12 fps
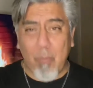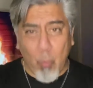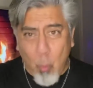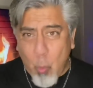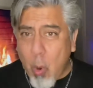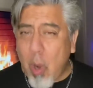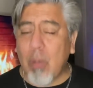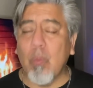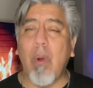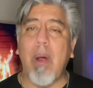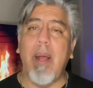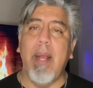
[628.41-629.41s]

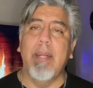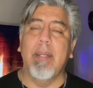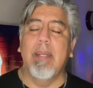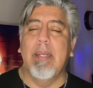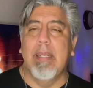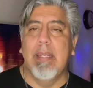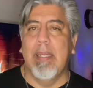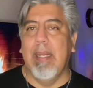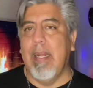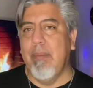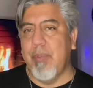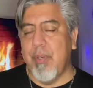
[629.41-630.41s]
worldwide
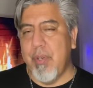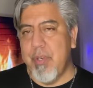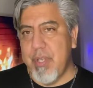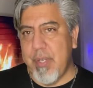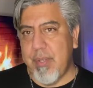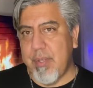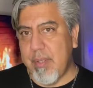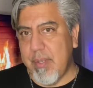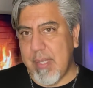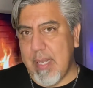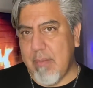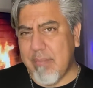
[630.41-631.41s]
after Jesus' death.